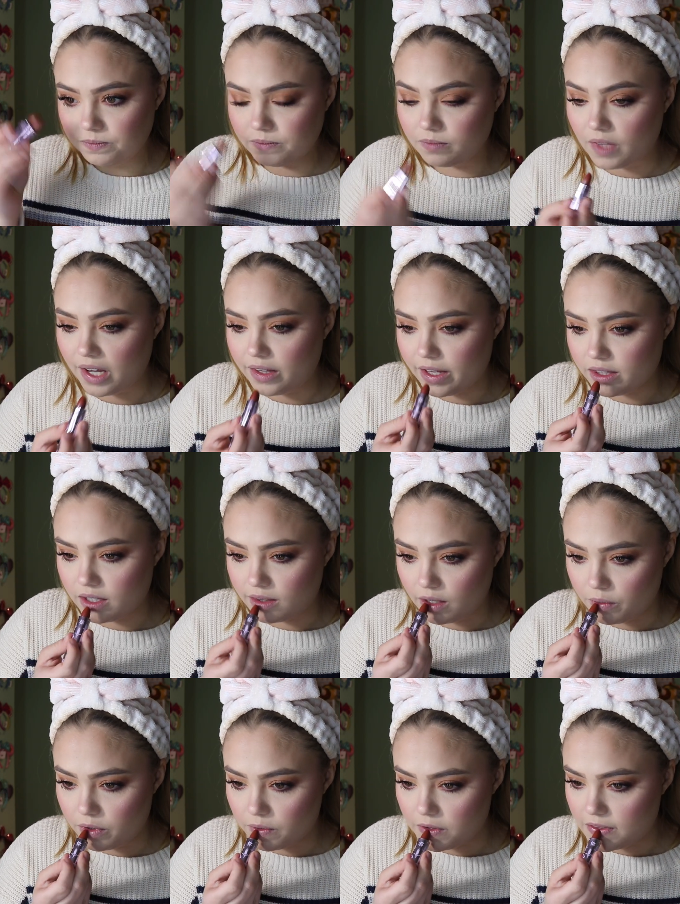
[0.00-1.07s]
I like that they
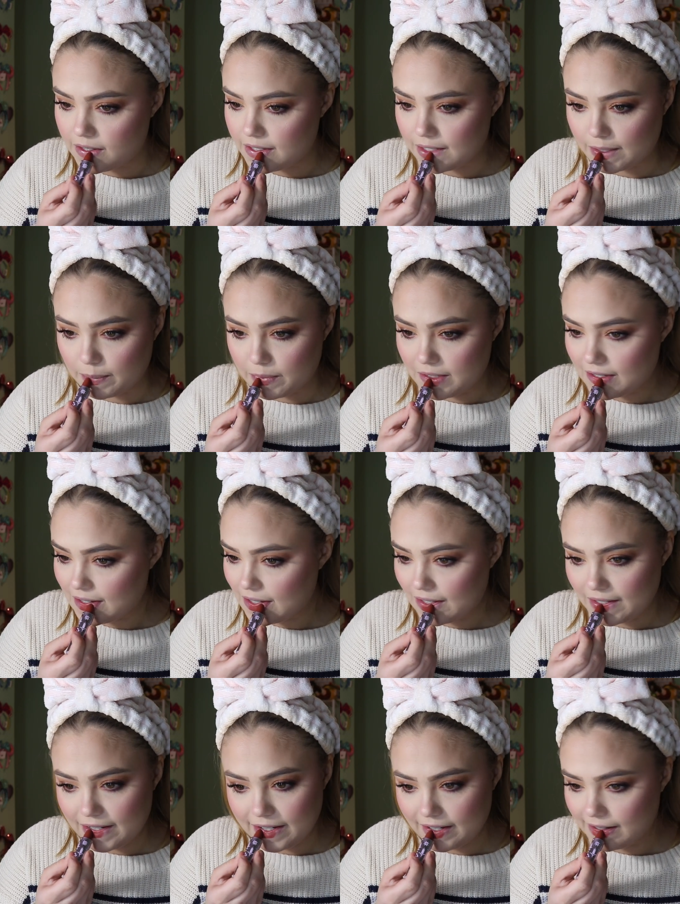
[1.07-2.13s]
went with this lipstick
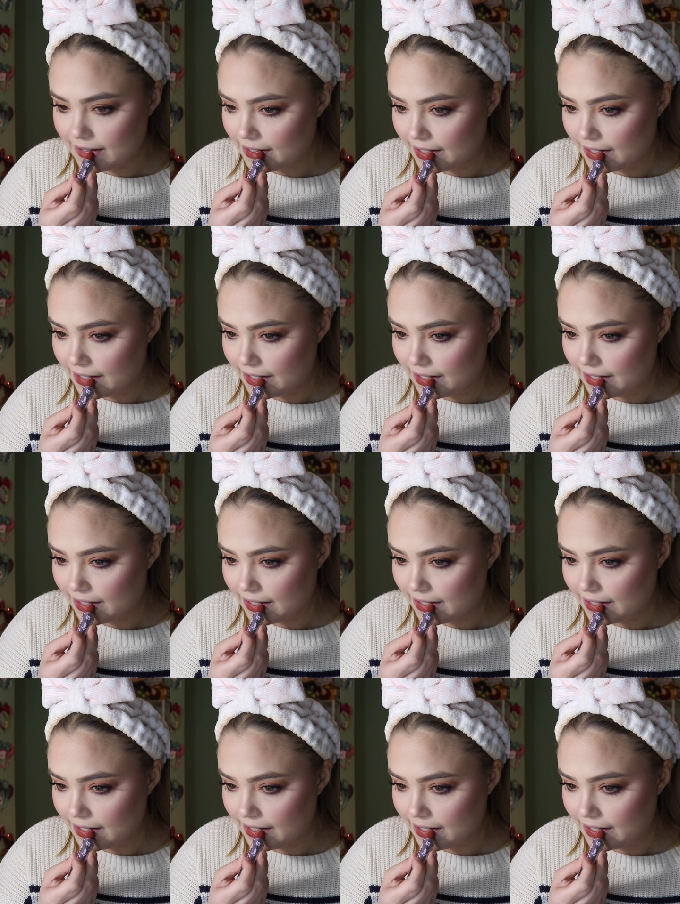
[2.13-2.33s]
color.